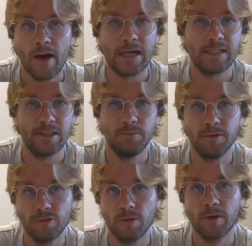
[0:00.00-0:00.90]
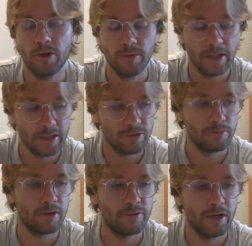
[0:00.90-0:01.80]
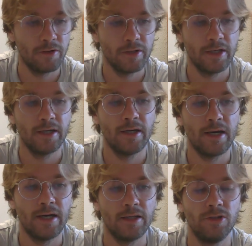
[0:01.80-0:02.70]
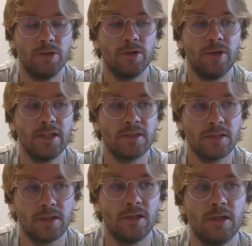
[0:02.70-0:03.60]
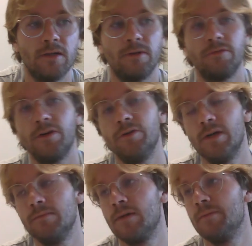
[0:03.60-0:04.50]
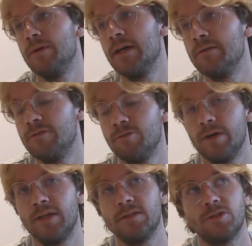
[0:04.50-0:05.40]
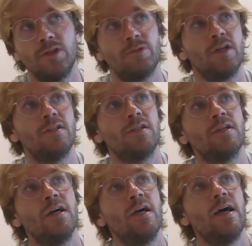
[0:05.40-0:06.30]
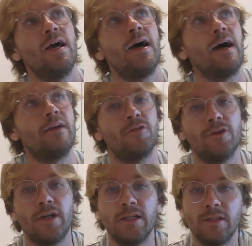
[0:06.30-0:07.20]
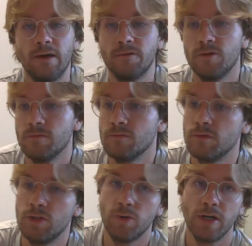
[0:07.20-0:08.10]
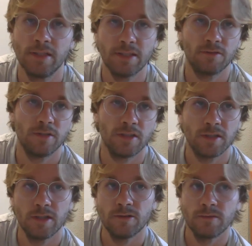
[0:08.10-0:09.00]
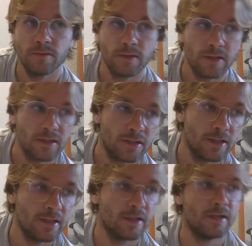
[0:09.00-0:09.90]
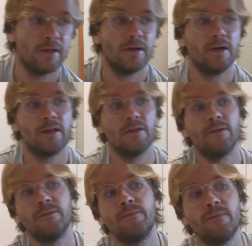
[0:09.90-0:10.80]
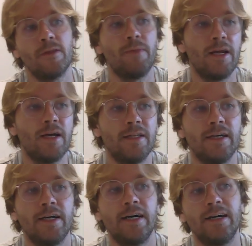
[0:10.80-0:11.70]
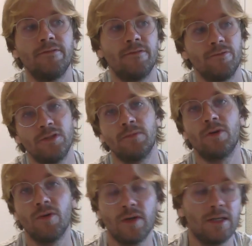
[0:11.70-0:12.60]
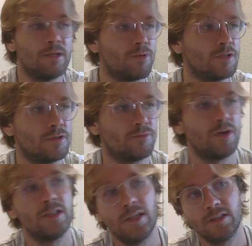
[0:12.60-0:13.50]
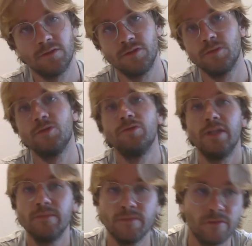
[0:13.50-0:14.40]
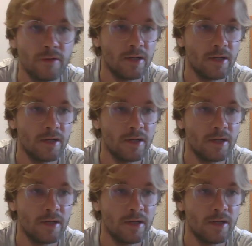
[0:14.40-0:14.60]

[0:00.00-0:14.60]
As I said before, I'm currently entering my final year at UWS, my final year in my BA in filmmaking and screenwriting, and I've got two ideas for this year. The main idea I have, which I'm currently in the process of writing, is a film called Nymph,